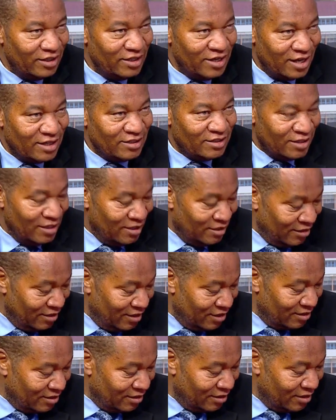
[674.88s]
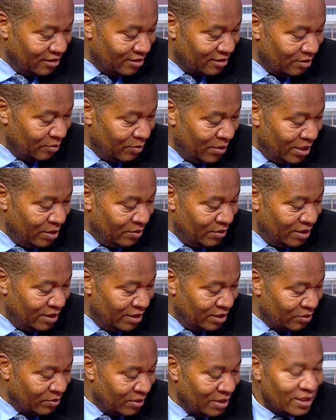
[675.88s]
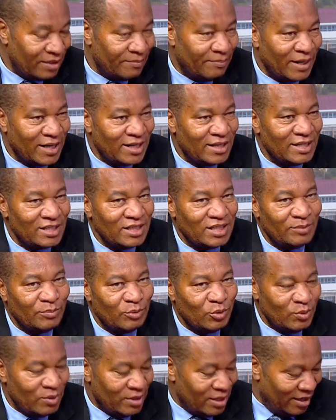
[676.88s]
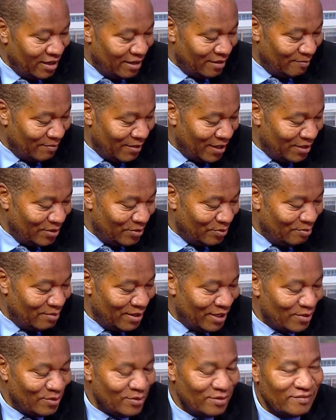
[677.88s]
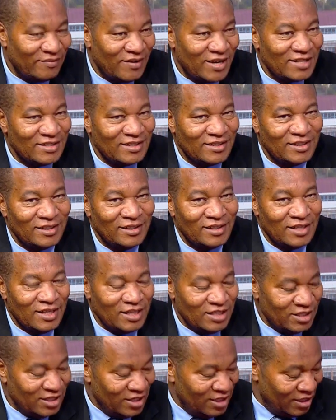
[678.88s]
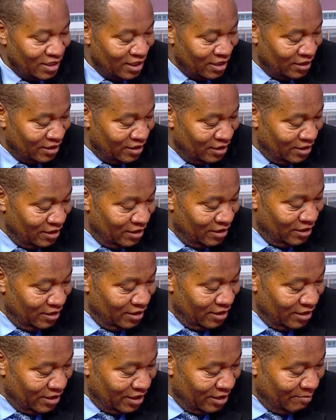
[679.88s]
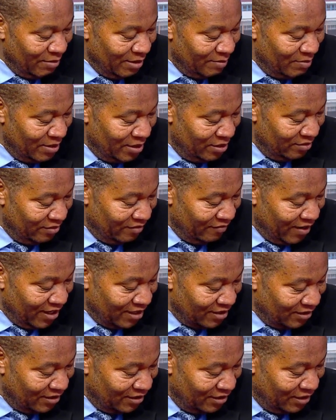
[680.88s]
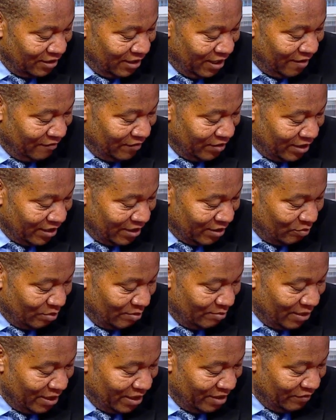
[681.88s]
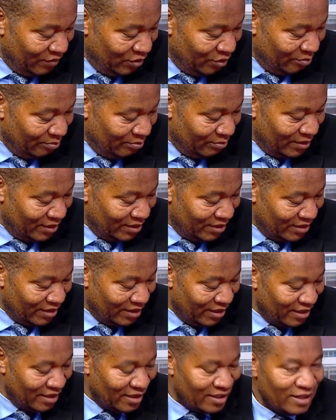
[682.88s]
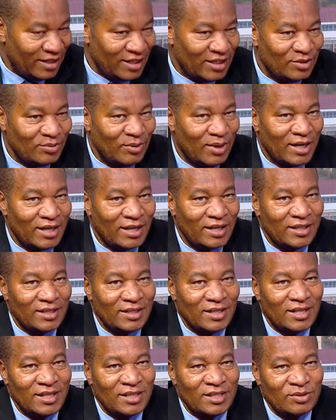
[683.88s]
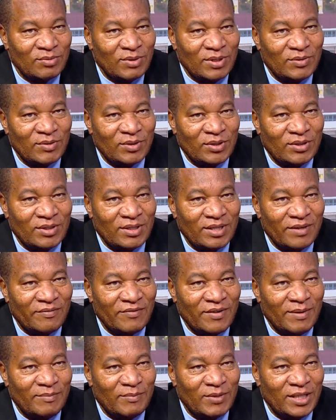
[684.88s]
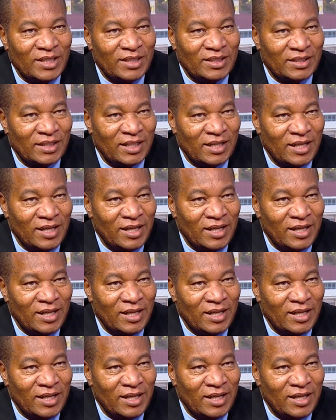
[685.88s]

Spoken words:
Yes. We are doing this one in partnership with Ahmadu Bello University in Nigeria, Kibabi University, African Women Development Network, that is what we call the FemNet.